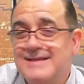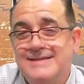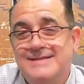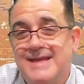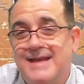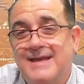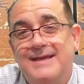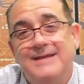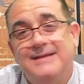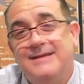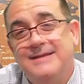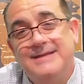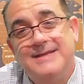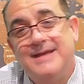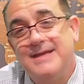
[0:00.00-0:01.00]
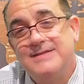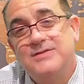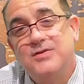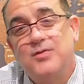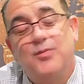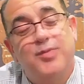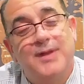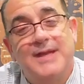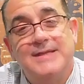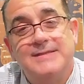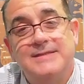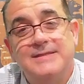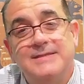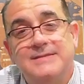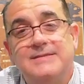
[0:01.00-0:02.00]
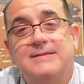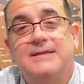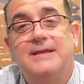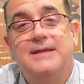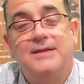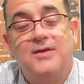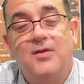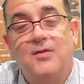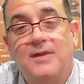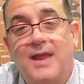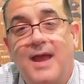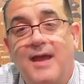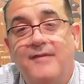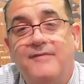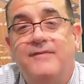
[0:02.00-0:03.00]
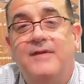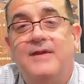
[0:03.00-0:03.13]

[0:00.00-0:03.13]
dead desert places in your life.